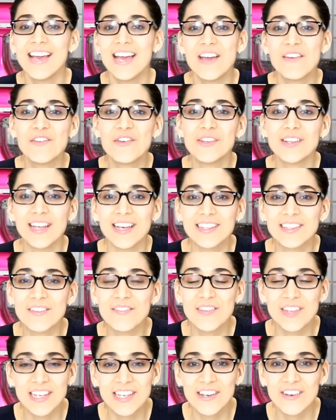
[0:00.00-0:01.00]
if you liked
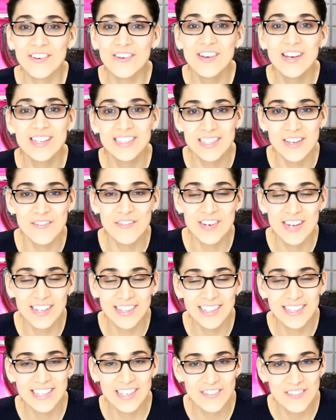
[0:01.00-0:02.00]
the video,
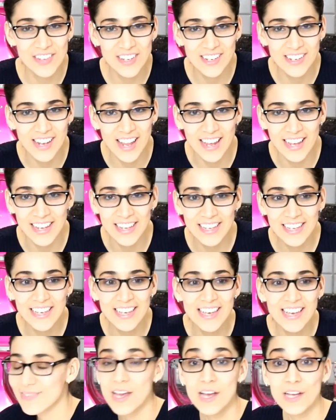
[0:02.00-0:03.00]
definitely give it a like.
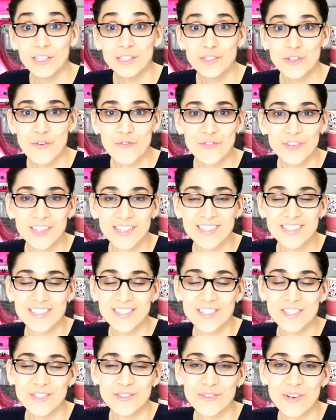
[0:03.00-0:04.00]
Don't forget to
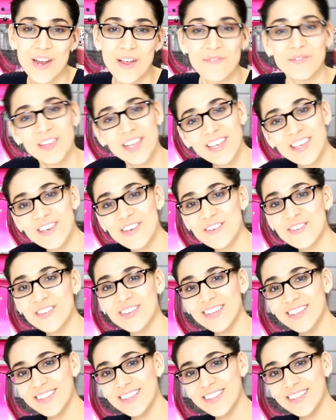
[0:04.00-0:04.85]
subscribe. Thank you.